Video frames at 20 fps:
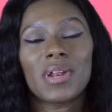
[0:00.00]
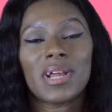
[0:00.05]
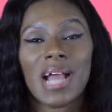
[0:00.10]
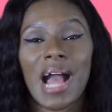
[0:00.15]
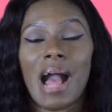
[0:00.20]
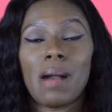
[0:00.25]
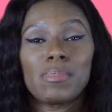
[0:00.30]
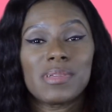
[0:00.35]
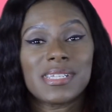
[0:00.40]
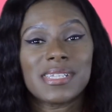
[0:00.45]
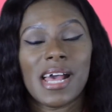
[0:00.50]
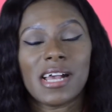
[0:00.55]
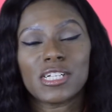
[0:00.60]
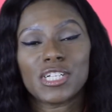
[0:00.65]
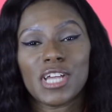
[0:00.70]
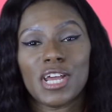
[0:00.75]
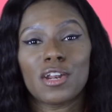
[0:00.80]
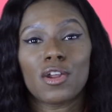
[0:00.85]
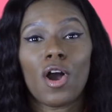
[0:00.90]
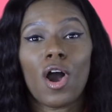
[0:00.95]
in the comment
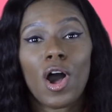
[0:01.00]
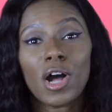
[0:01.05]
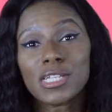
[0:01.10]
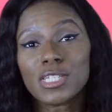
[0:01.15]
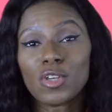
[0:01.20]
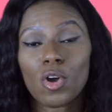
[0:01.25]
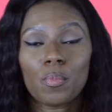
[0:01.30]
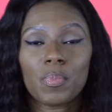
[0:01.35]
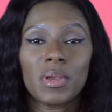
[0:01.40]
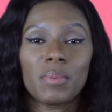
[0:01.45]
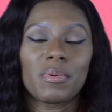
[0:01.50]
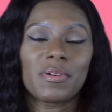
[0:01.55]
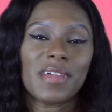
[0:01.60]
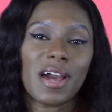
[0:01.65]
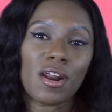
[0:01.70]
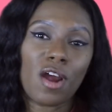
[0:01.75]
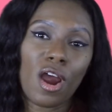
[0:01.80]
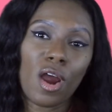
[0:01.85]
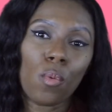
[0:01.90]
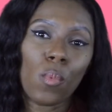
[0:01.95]
section. Also, people
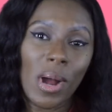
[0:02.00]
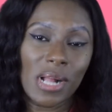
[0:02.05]
that are